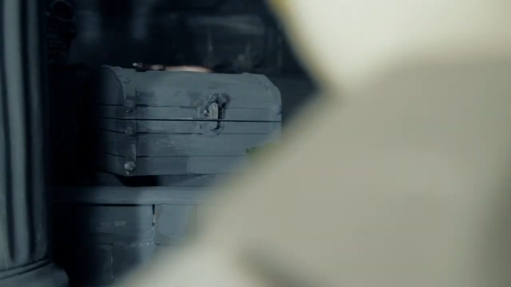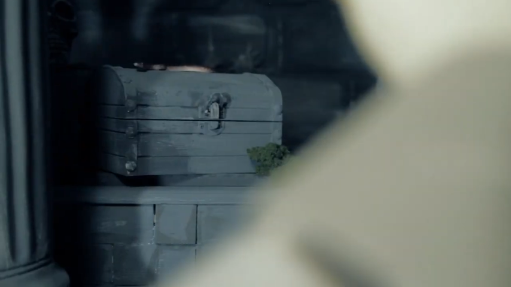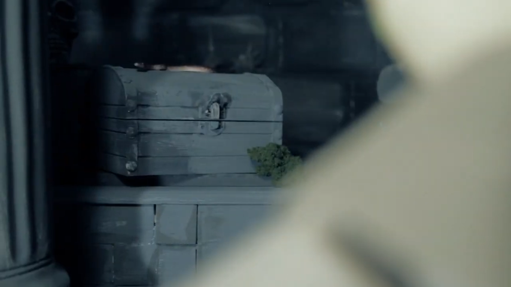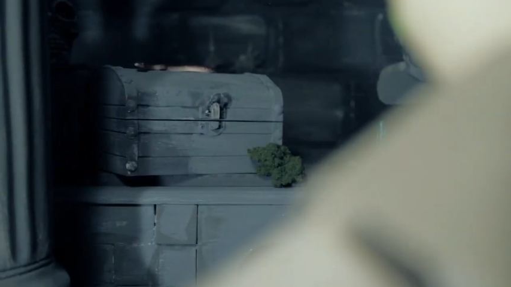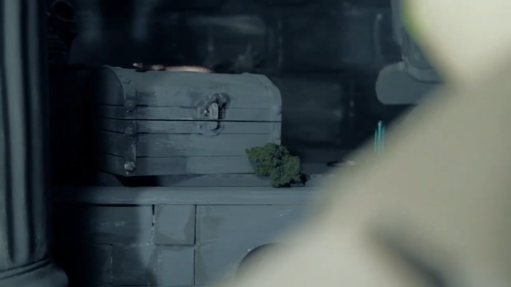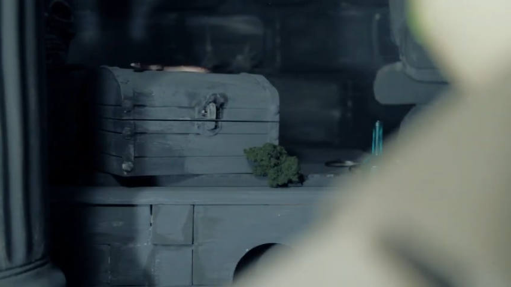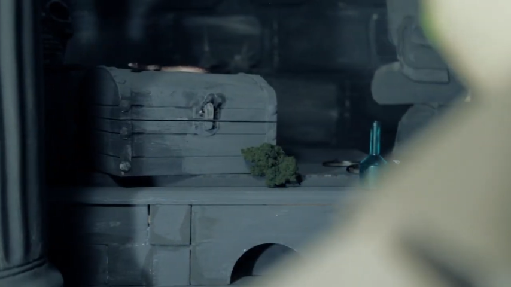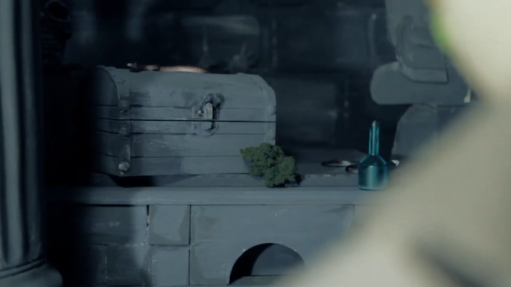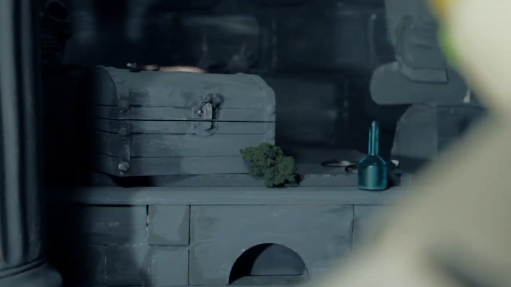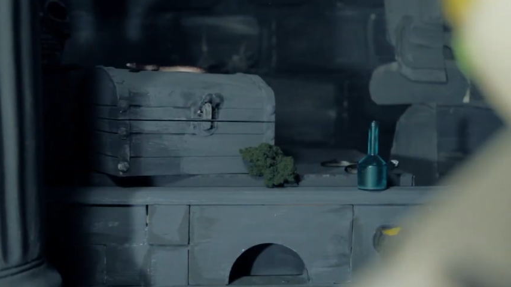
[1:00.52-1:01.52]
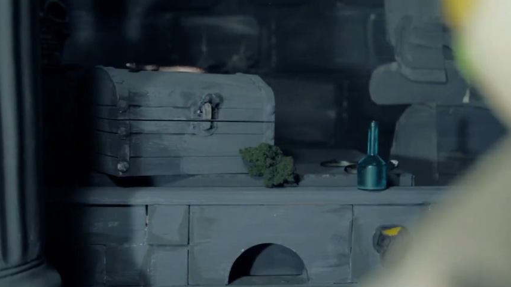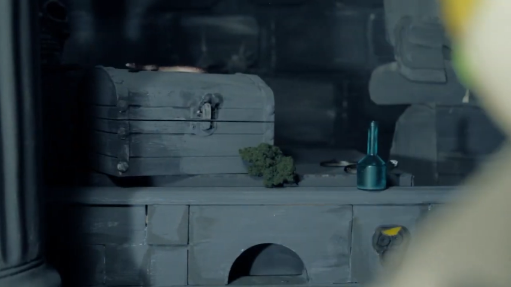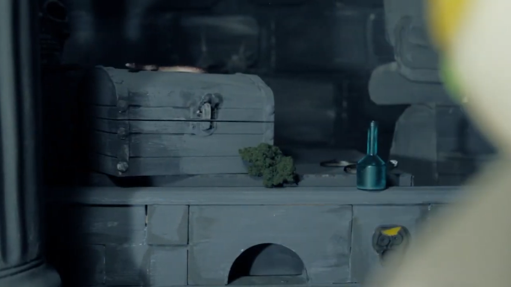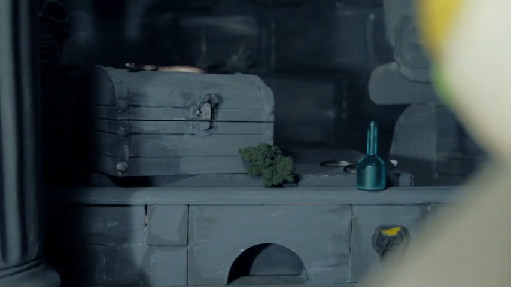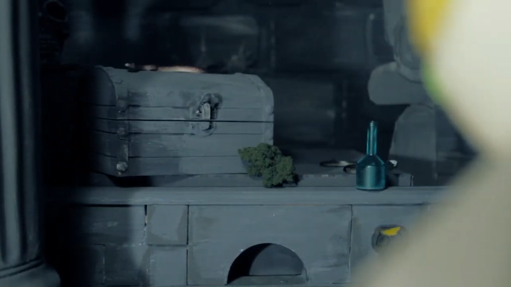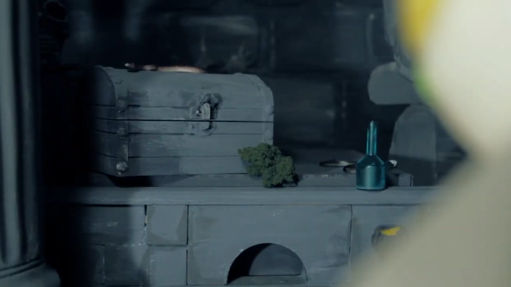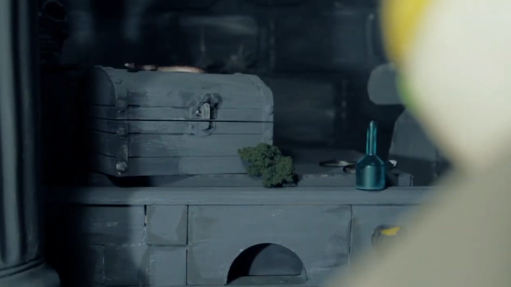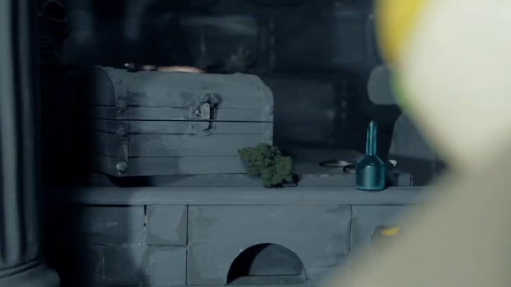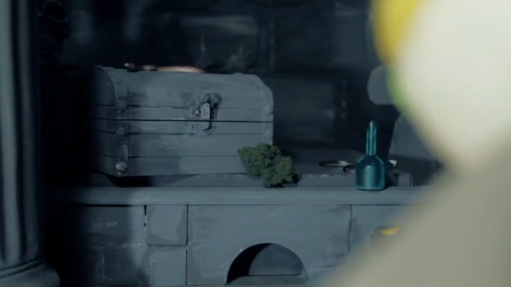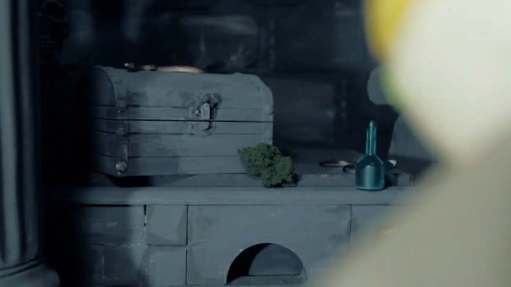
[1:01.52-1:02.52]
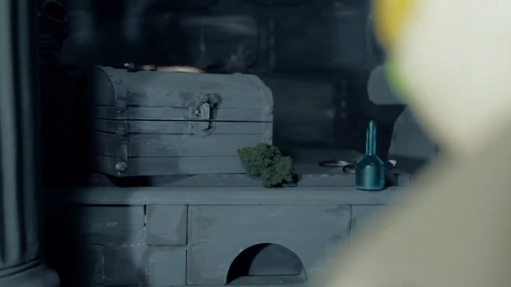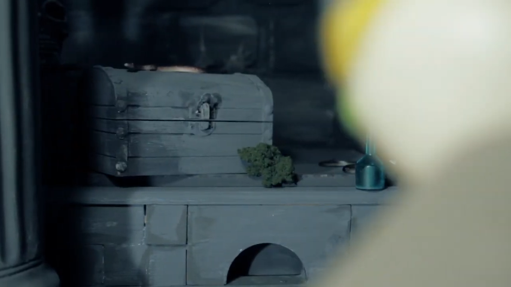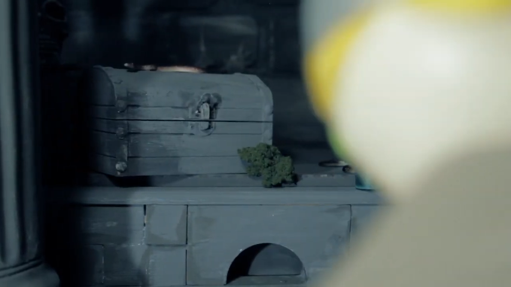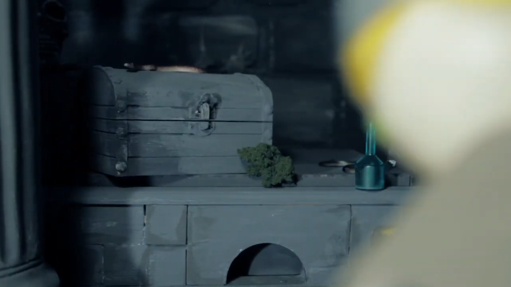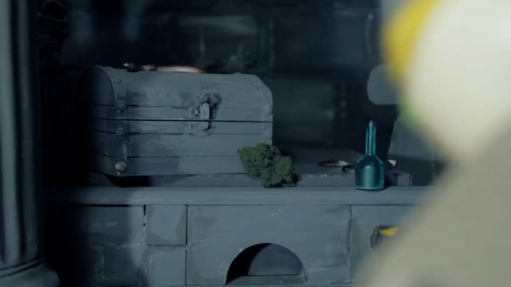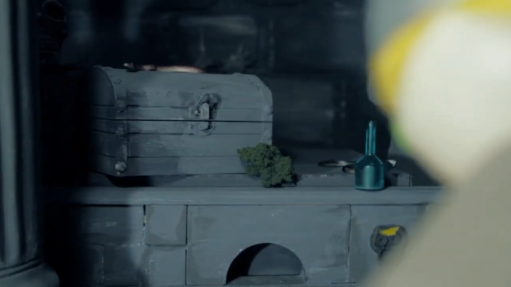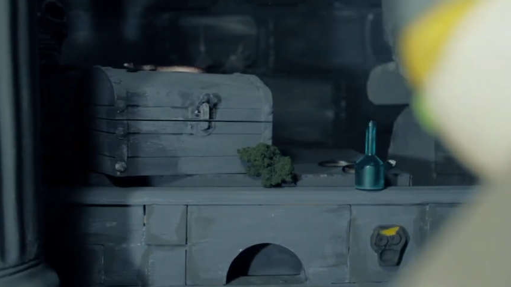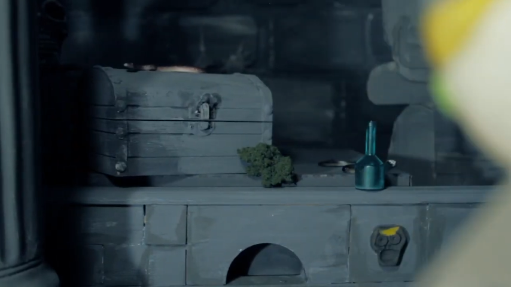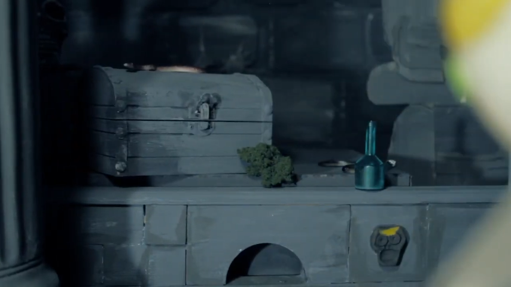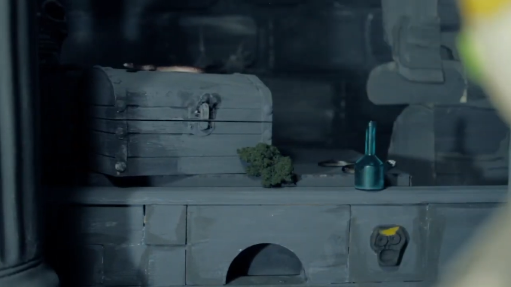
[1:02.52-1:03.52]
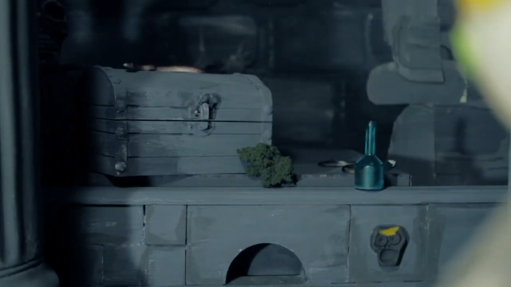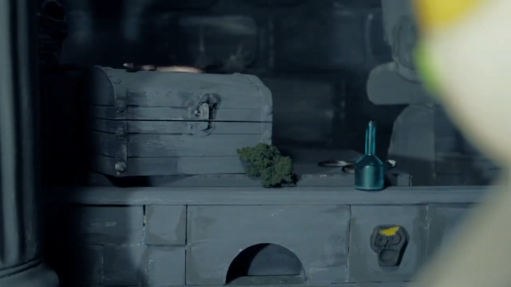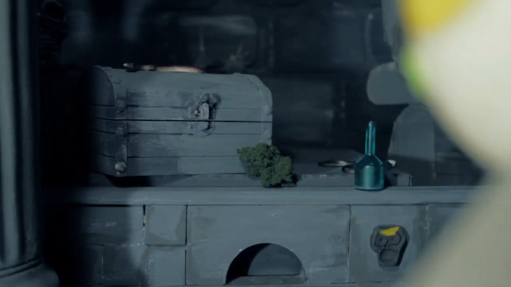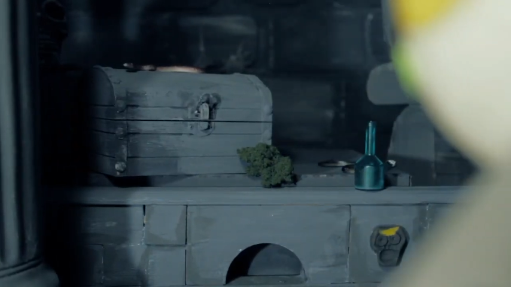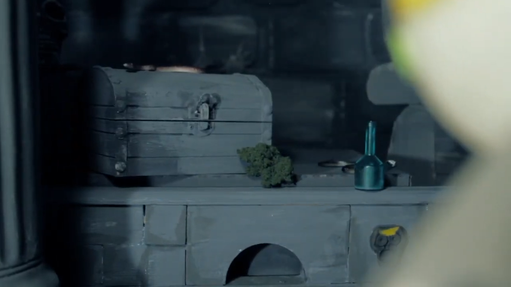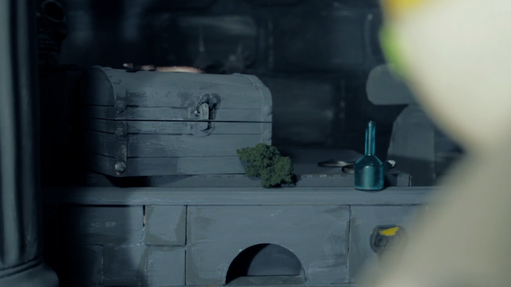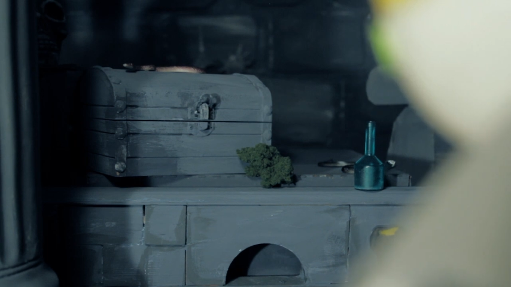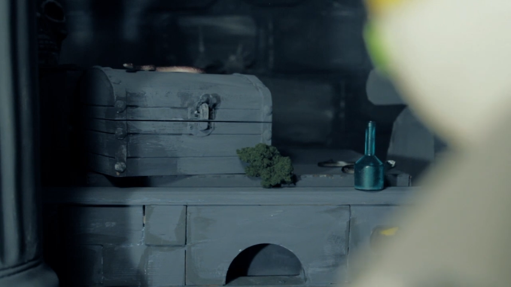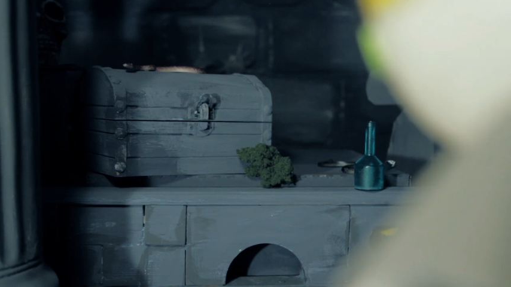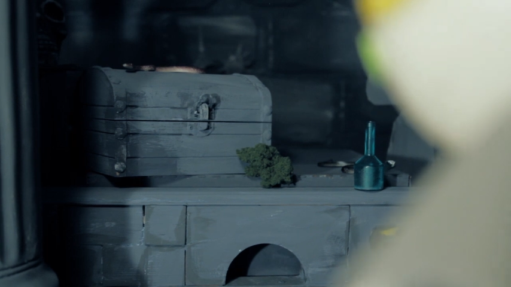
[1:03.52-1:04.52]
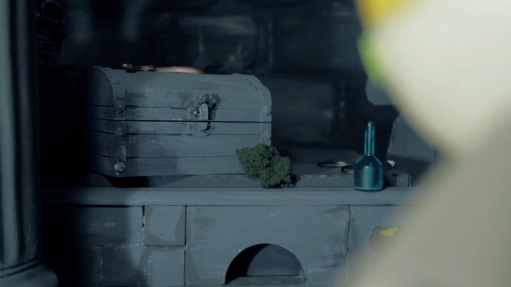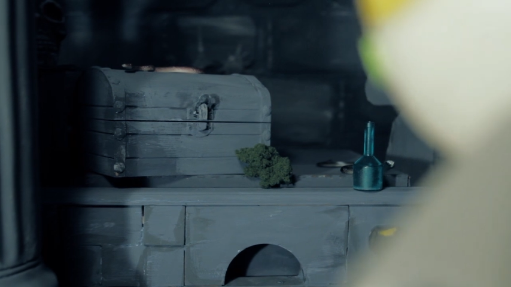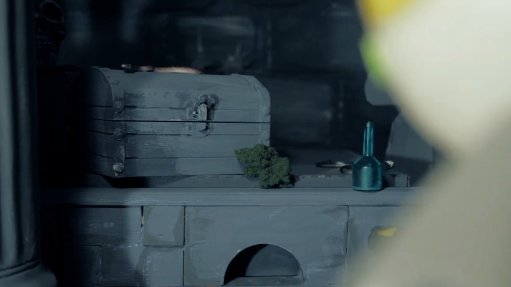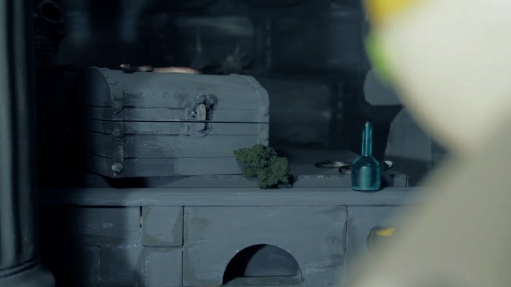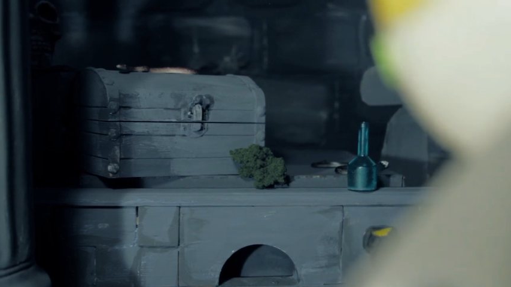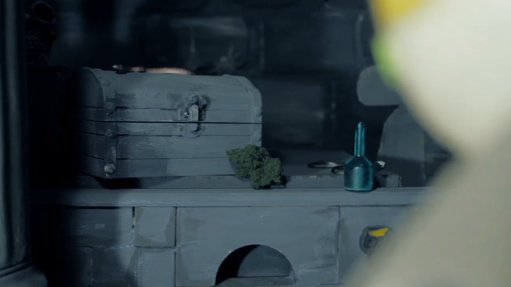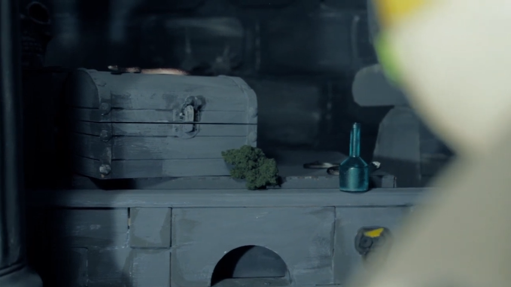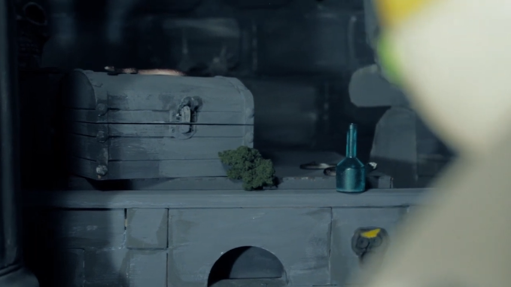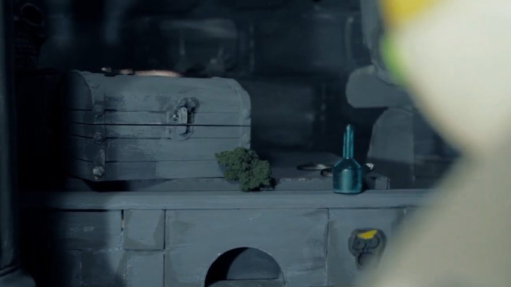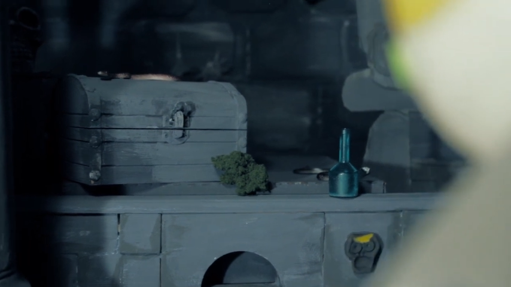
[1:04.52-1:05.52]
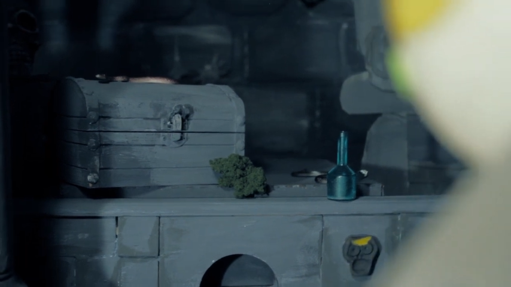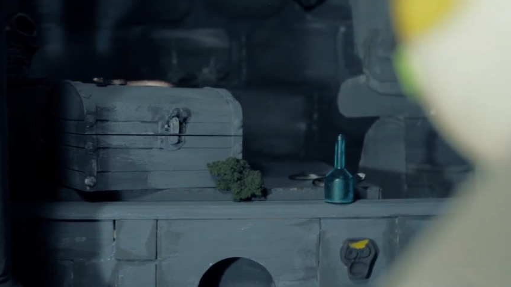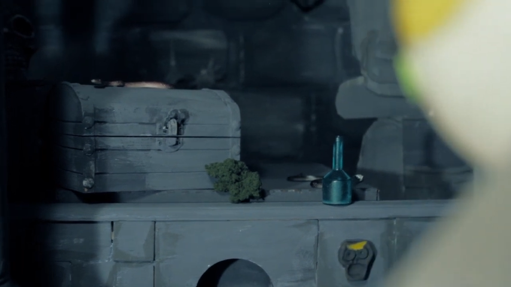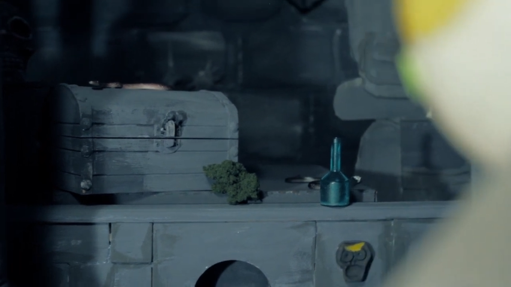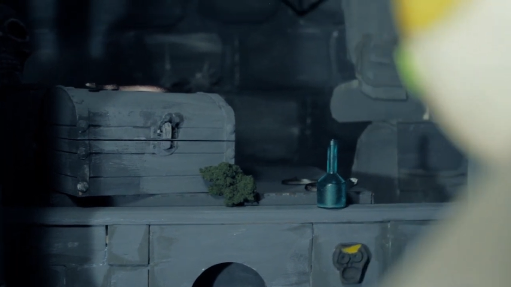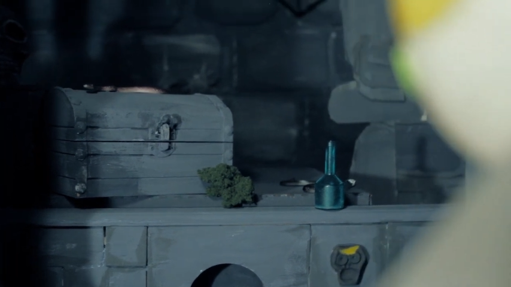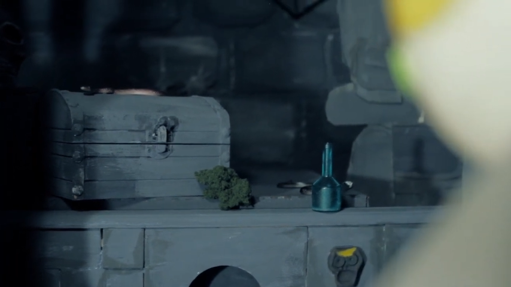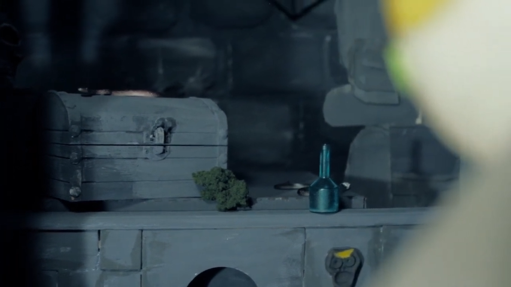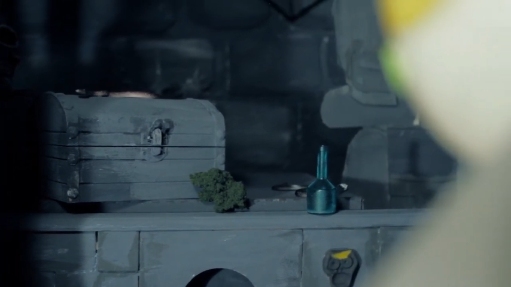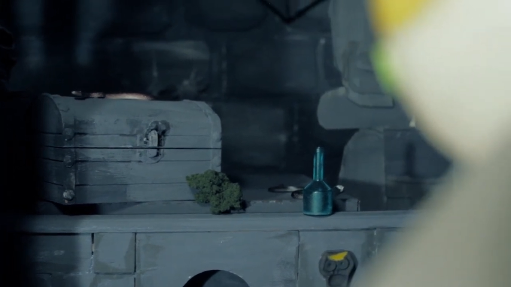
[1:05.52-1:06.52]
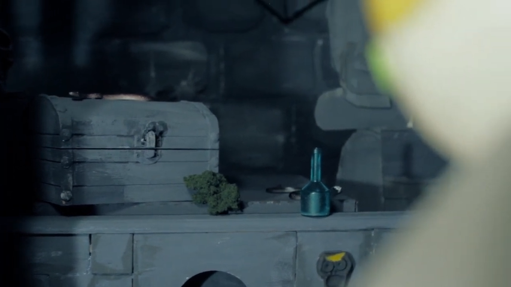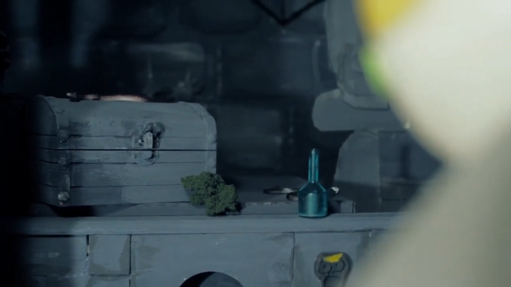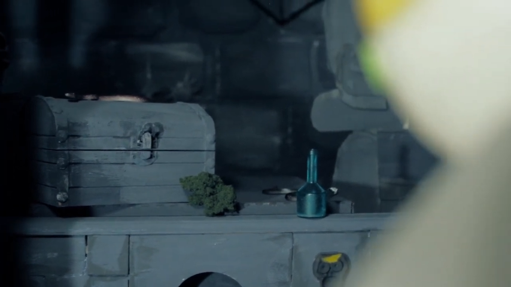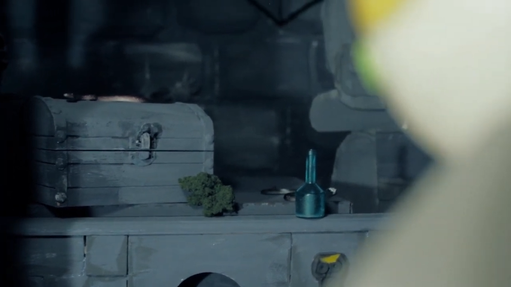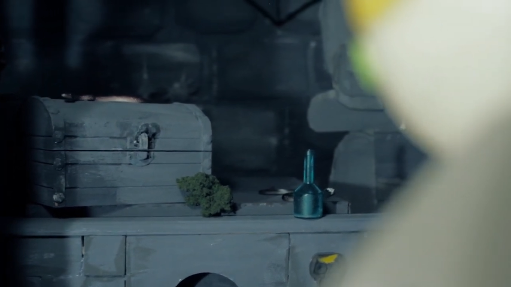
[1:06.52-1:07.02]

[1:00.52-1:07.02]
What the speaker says: (no speaker visible)